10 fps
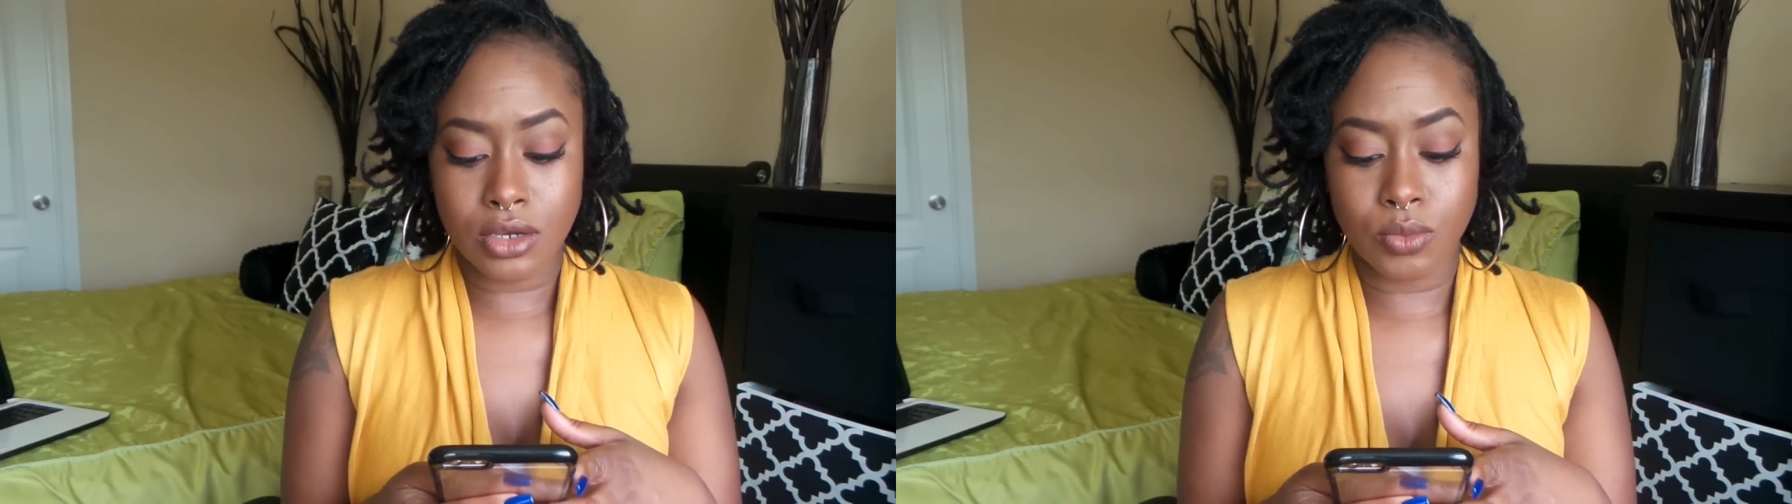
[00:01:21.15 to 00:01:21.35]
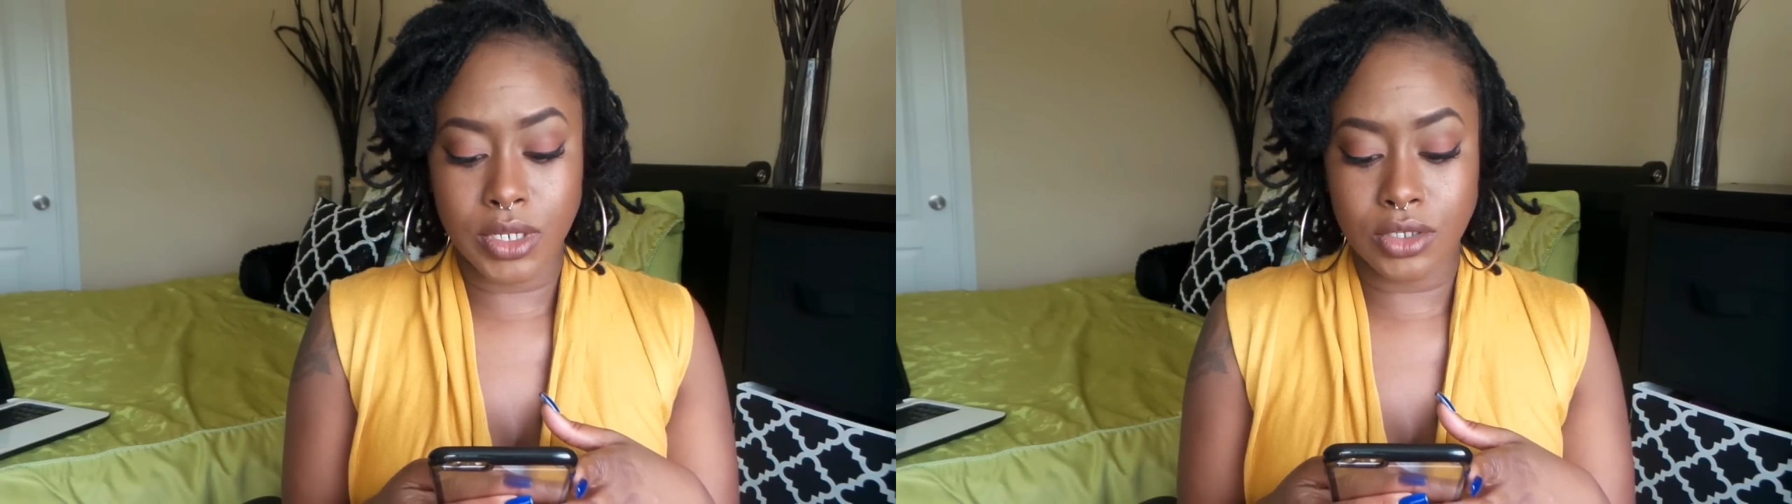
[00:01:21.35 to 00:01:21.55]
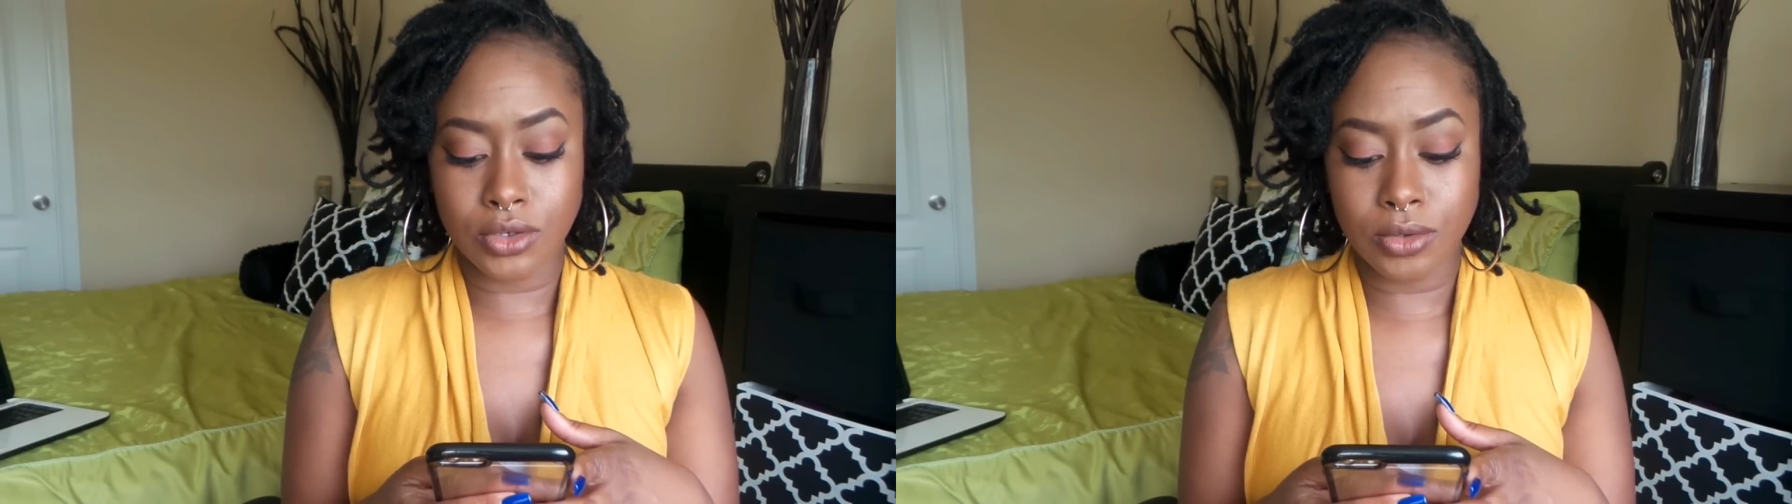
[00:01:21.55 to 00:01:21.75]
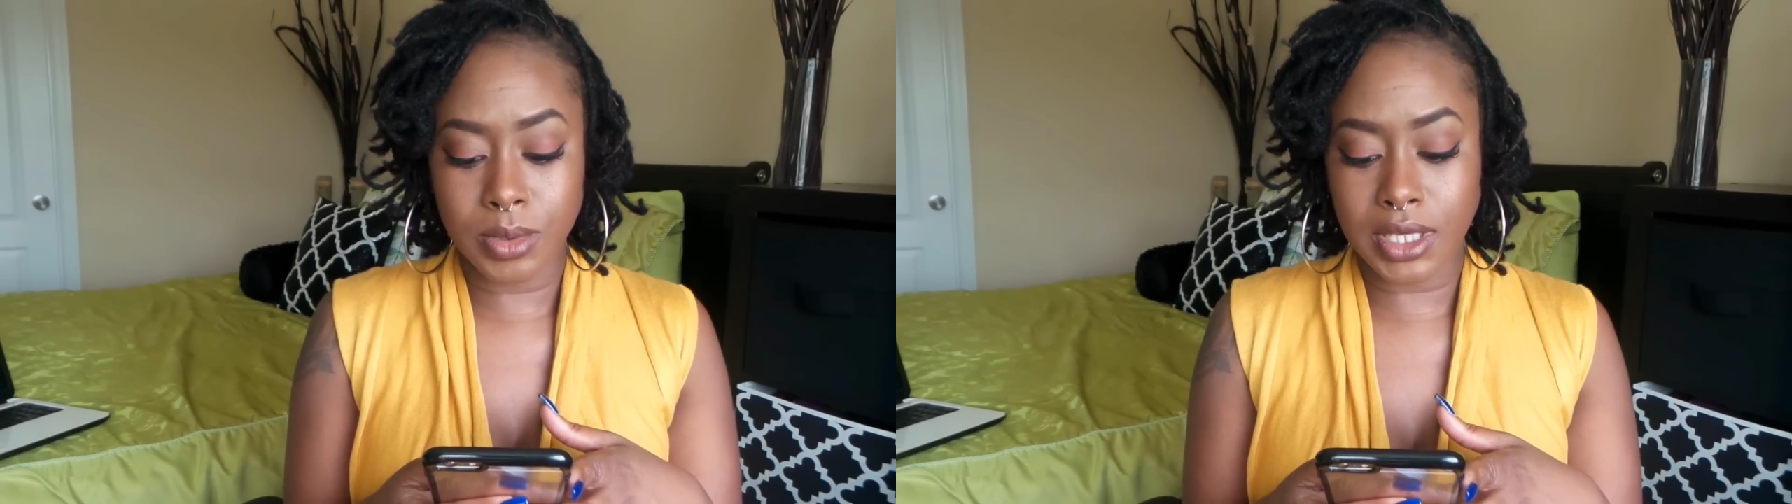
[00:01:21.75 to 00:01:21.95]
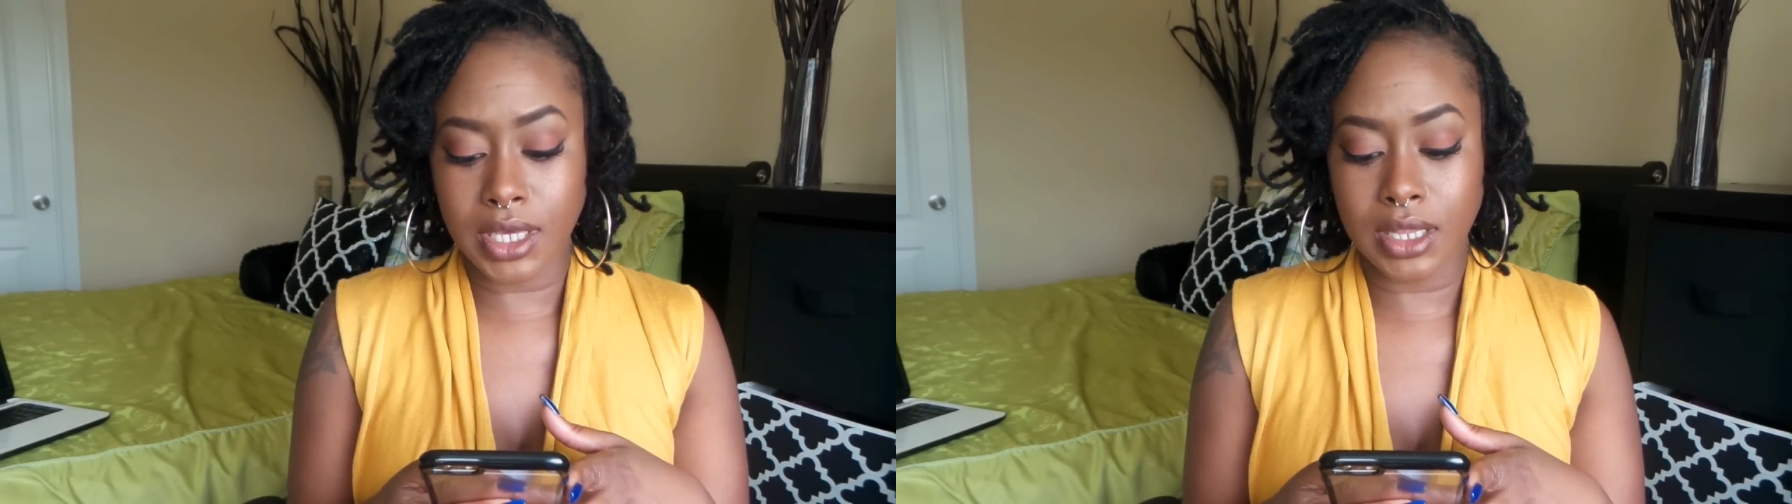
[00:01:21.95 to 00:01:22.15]
when you
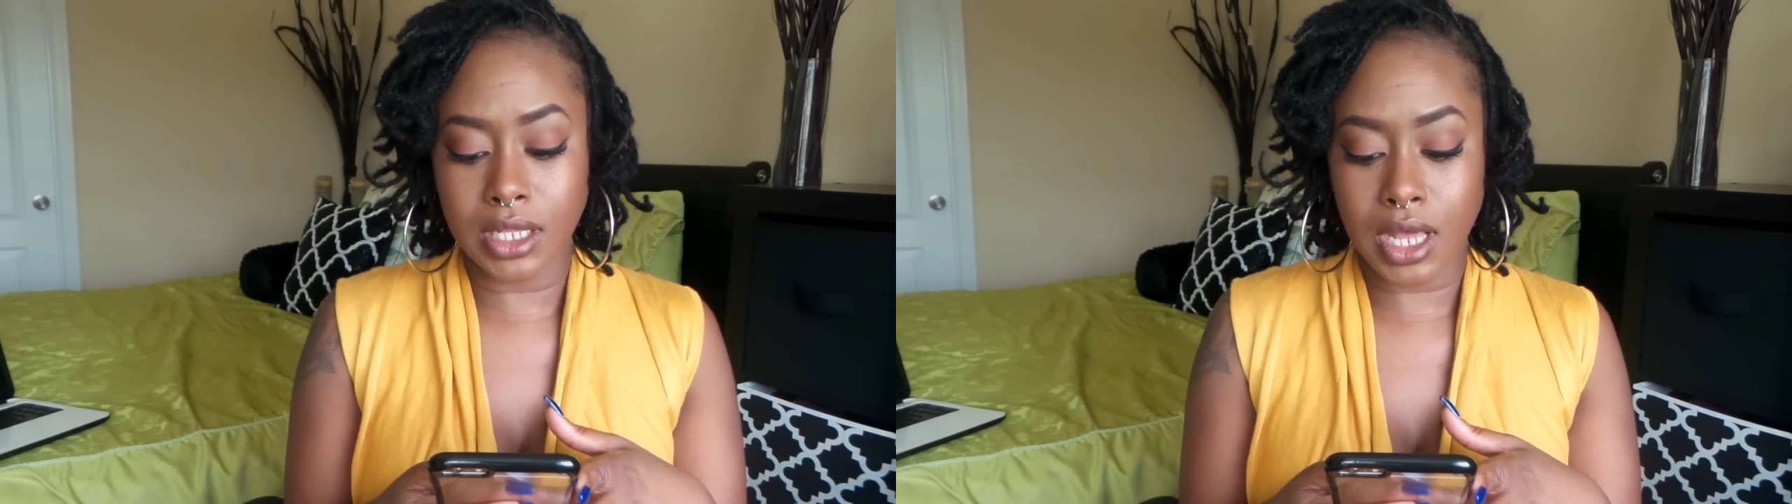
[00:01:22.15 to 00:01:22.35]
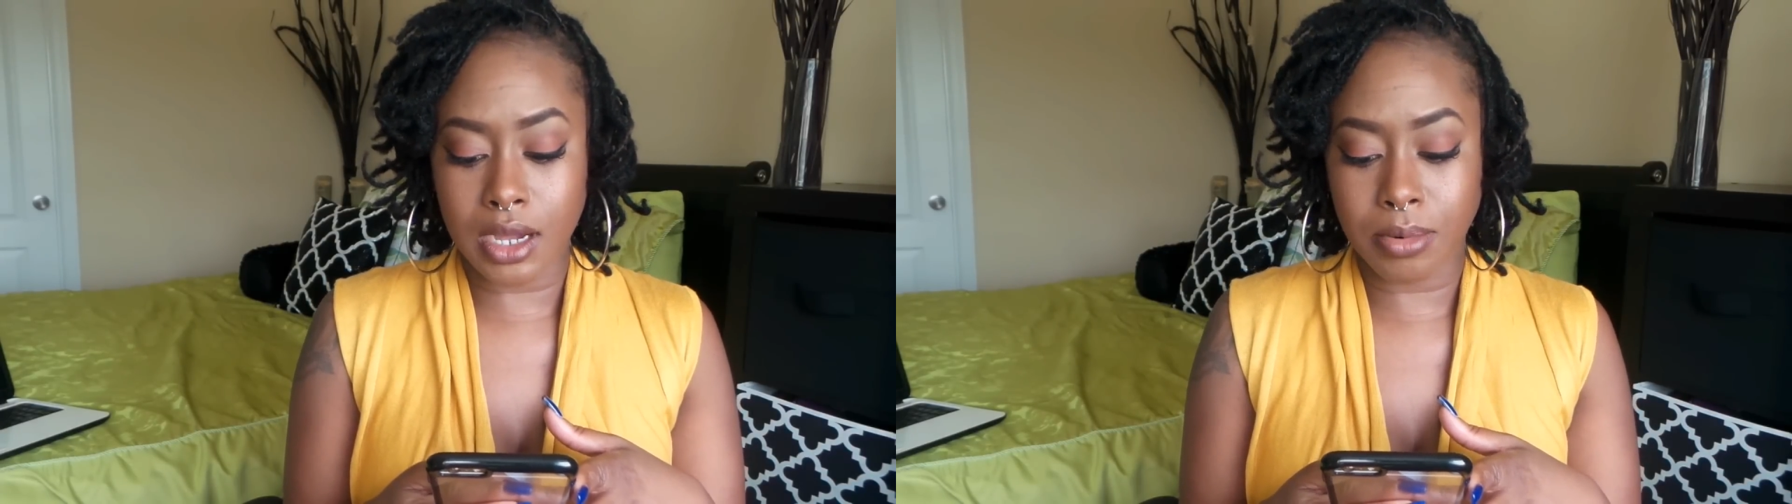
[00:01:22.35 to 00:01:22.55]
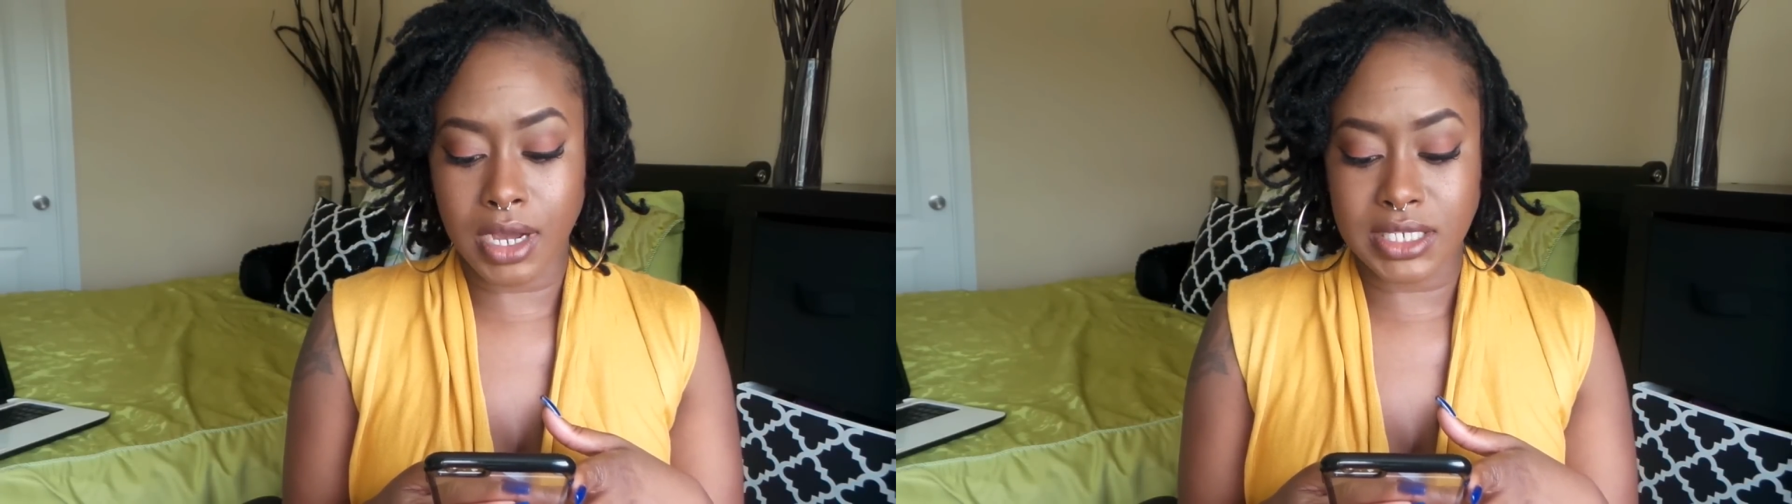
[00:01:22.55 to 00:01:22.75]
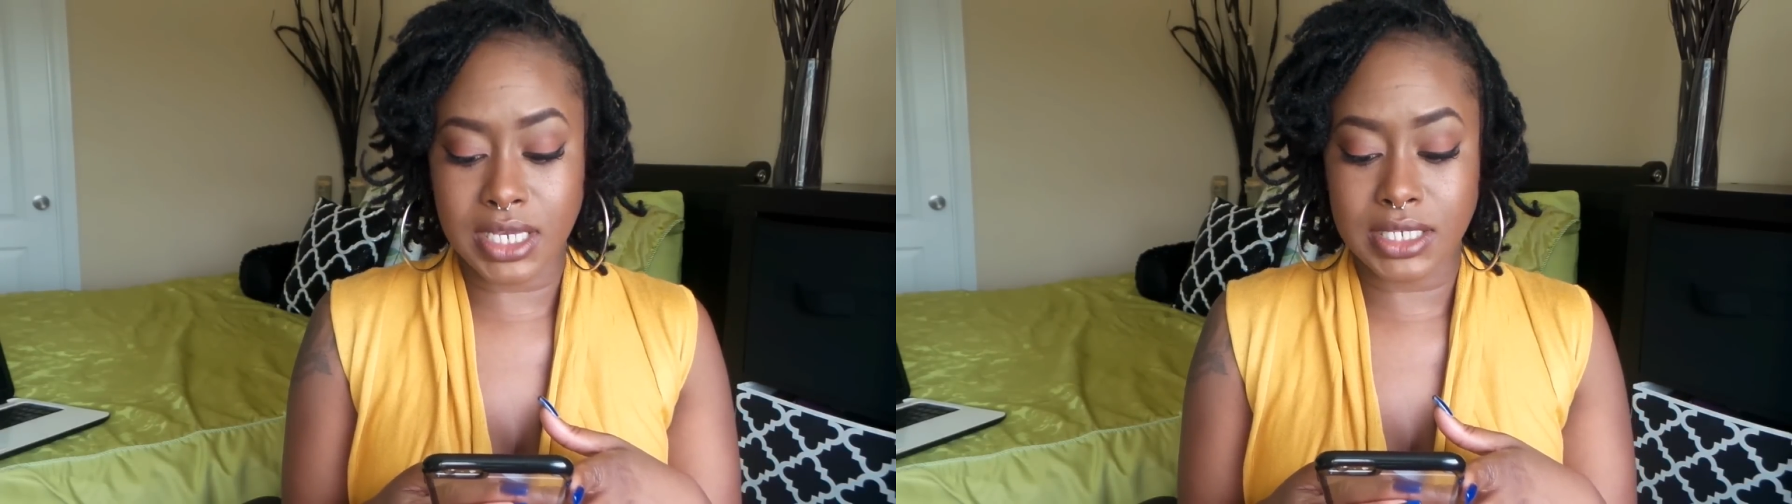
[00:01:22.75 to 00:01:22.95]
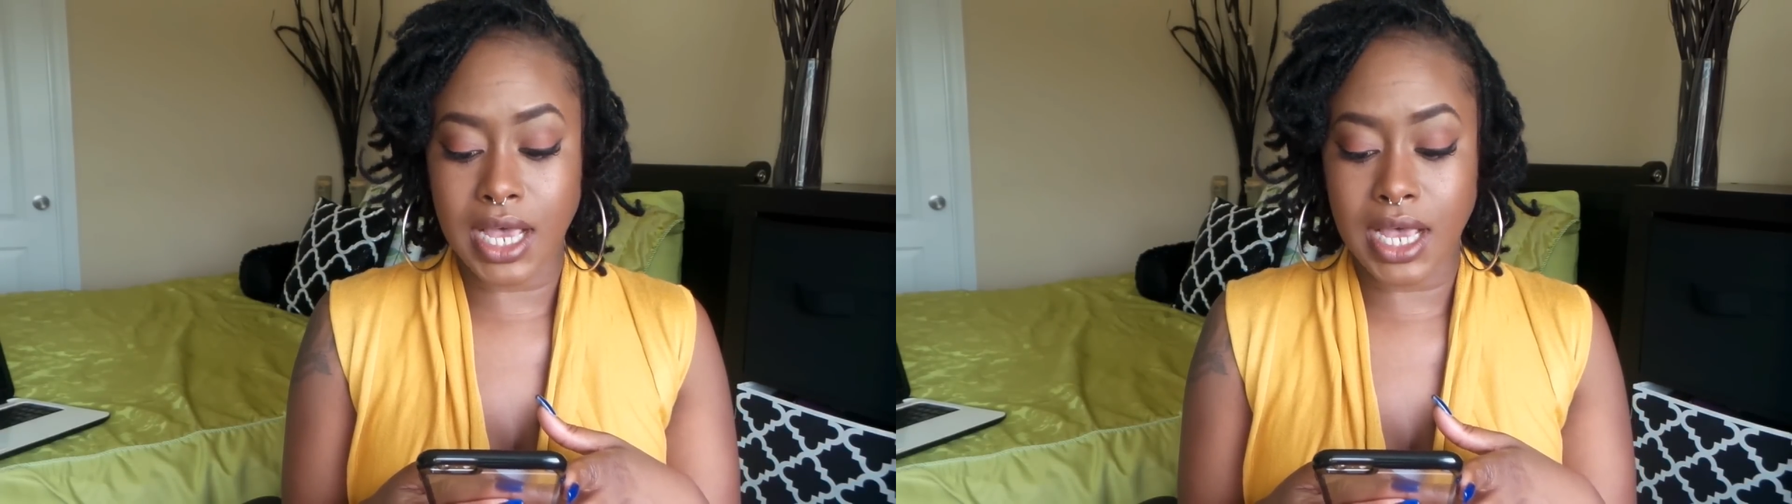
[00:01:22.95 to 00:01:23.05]
began the lock process,